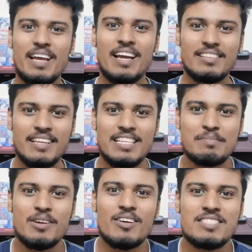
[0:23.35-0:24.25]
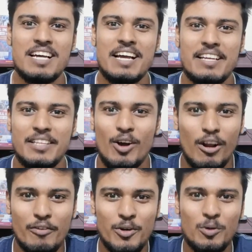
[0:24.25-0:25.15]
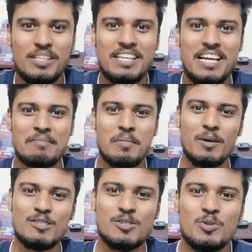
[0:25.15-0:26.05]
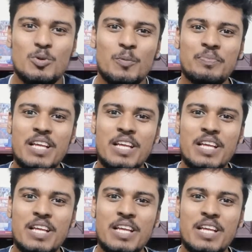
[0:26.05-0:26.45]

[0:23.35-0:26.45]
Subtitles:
I guess because all of you know that I'm a person who